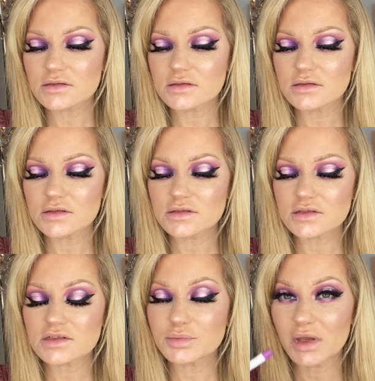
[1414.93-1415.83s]
This
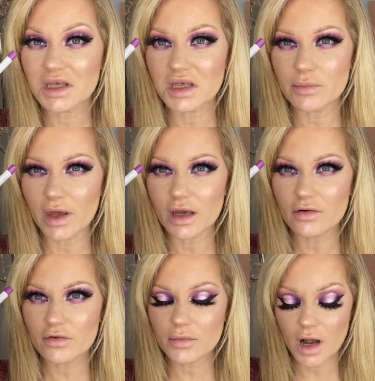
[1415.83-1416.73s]
is Piggy Bank
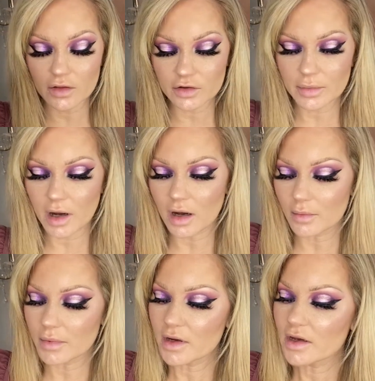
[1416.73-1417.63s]
from ColourPop.
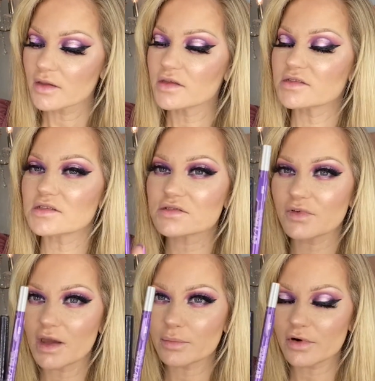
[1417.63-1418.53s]
This is
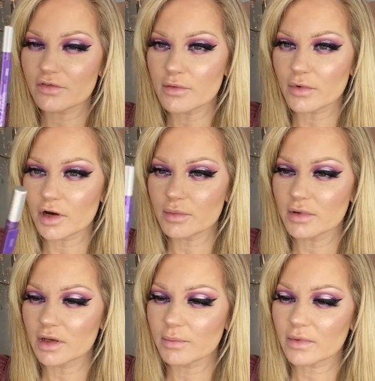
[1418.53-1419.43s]
Viper from Urban
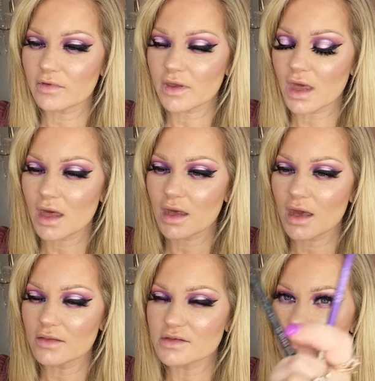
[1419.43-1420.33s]
De Decay,
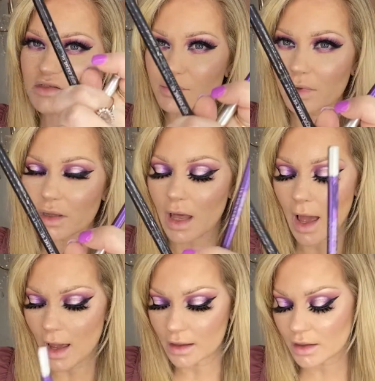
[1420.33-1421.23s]
and this is
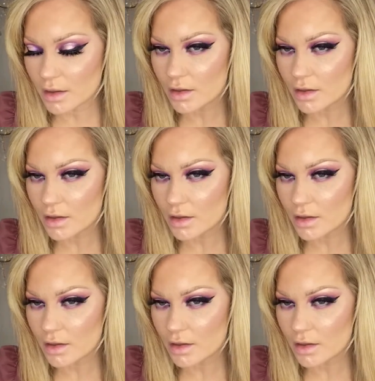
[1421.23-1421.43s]
black.